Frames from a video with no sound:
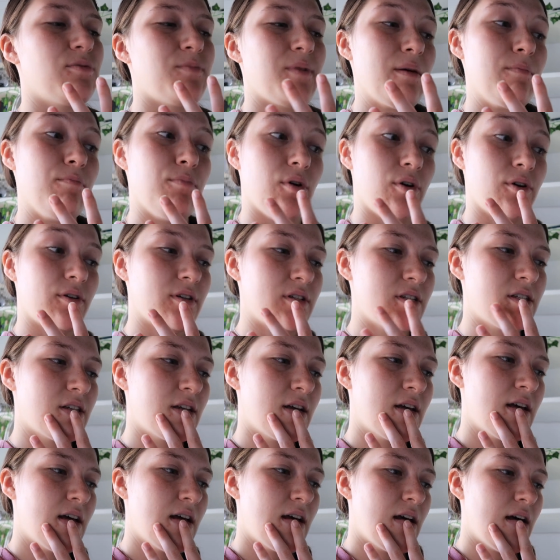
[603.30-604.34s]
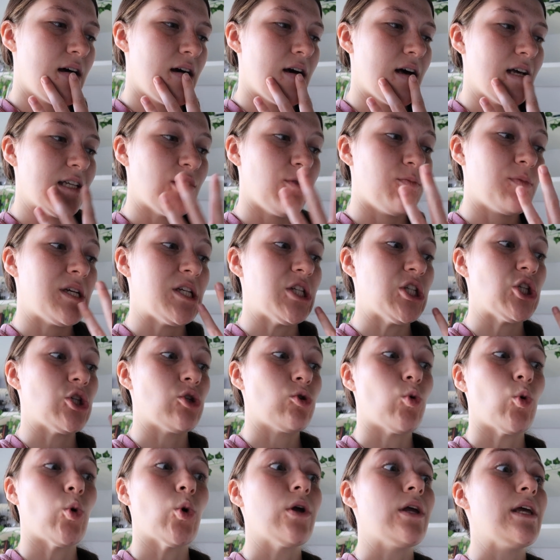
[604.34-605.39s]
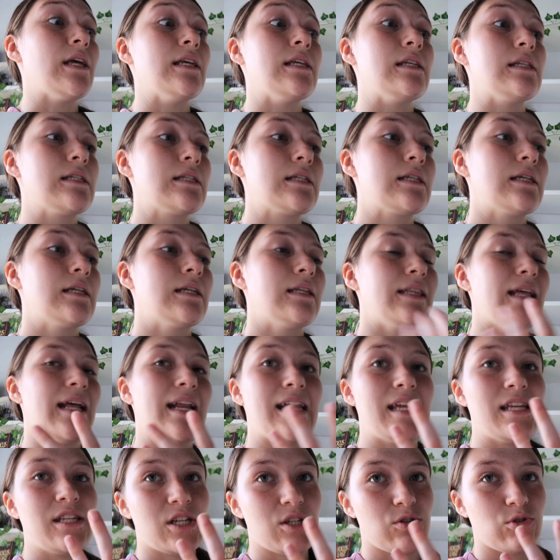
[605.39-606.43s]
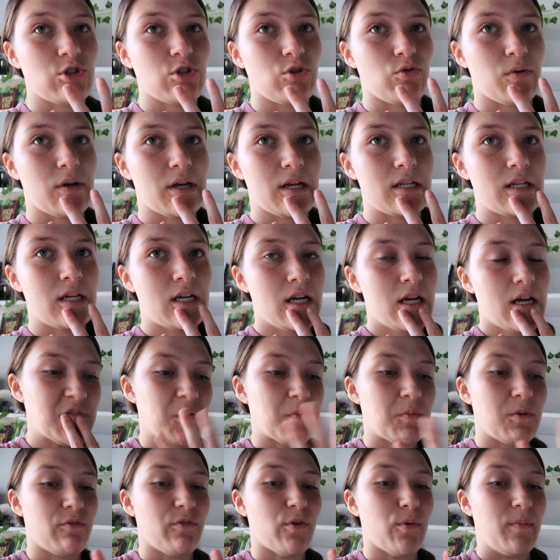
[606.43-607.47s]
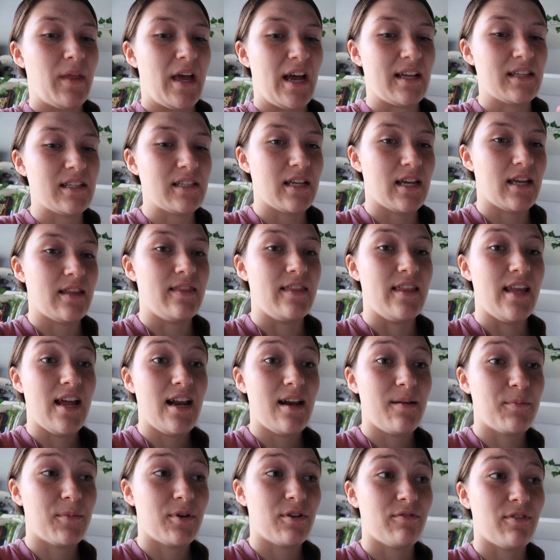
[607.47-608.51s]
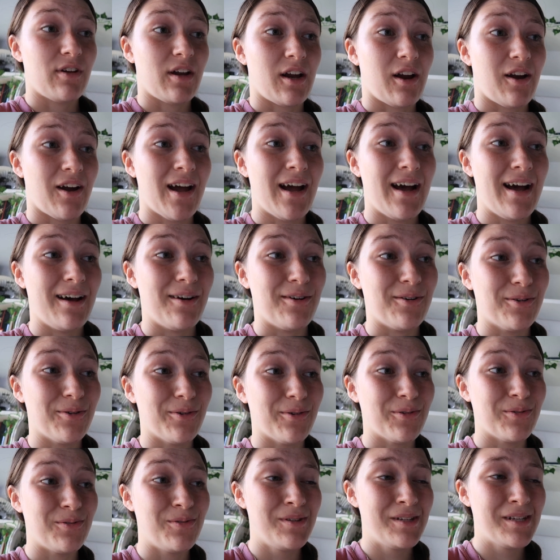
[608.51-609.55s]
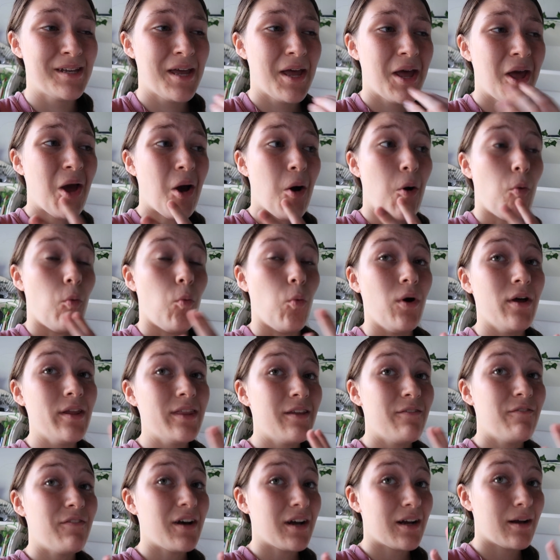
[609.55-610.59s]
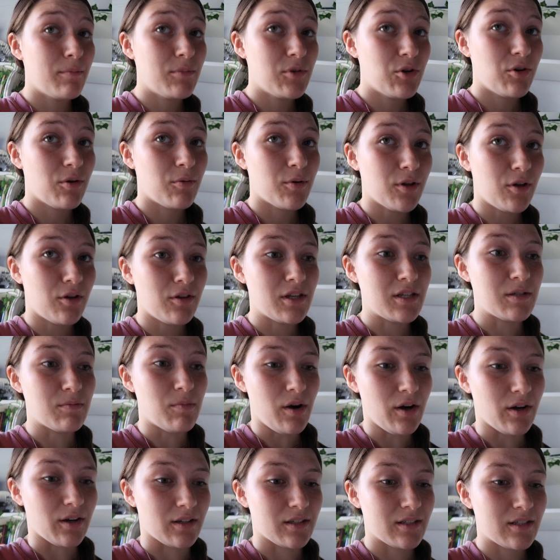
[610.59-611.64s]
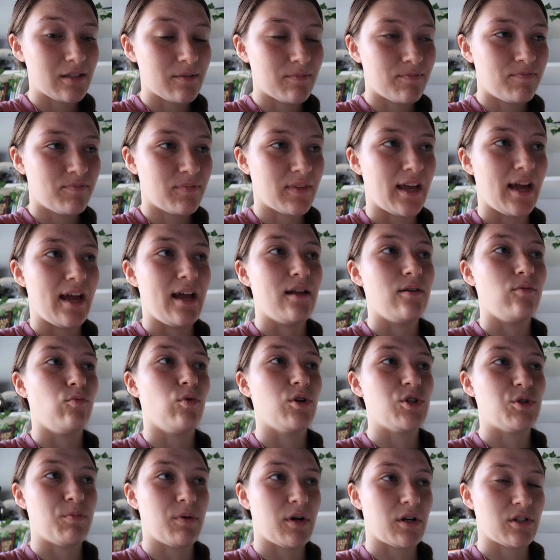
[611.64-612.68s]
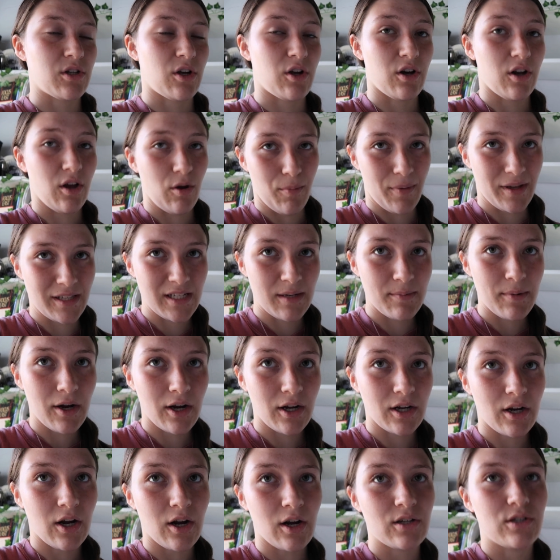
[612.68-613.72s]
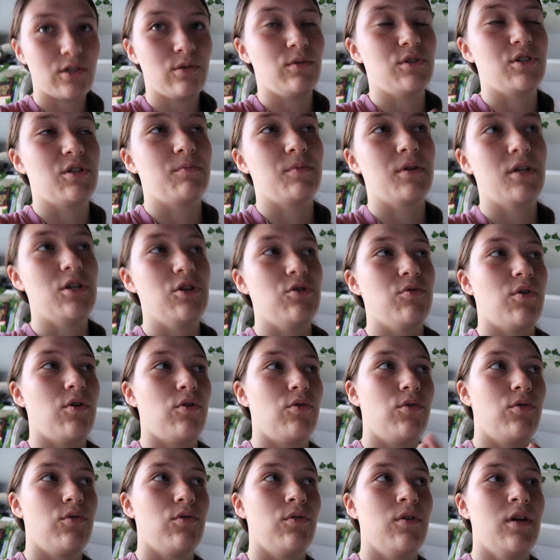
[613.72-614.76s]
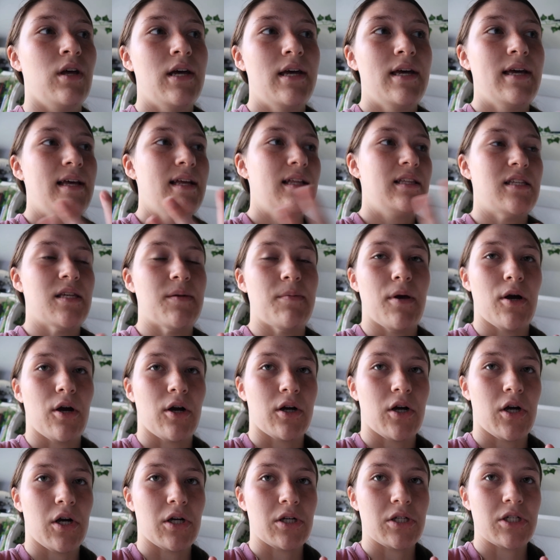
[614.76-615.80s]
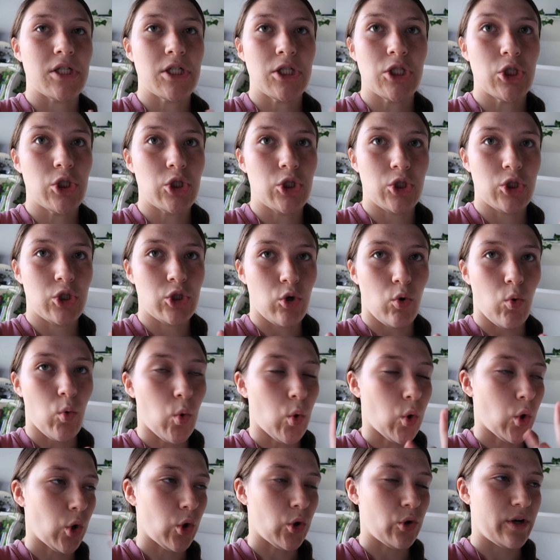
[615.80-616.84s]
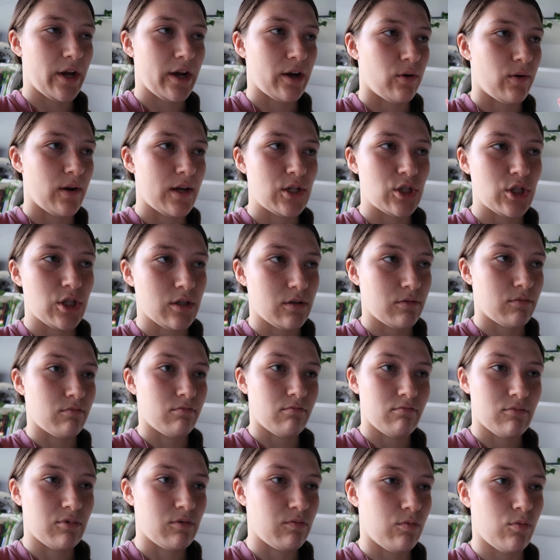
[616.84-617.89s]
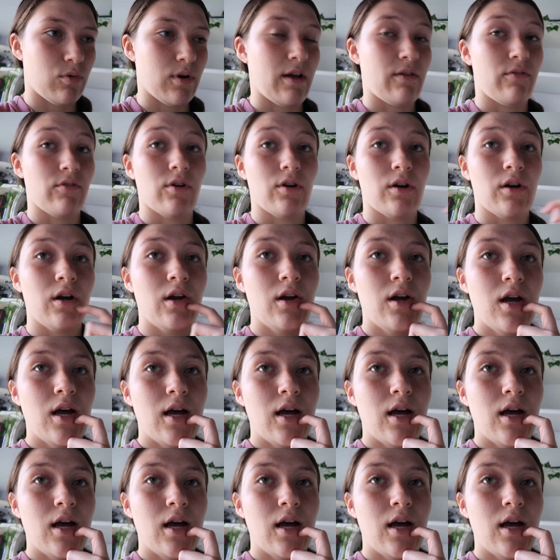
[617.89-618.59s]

so many books, so many stories that I need to storied. So I'm gonna film that, and then I'm gonna figure out what the fuck I'm doing with all these books and which books are gonna go in my TBR cart, which I'm gonna do a whole TBR cart tour, decoration, whatever.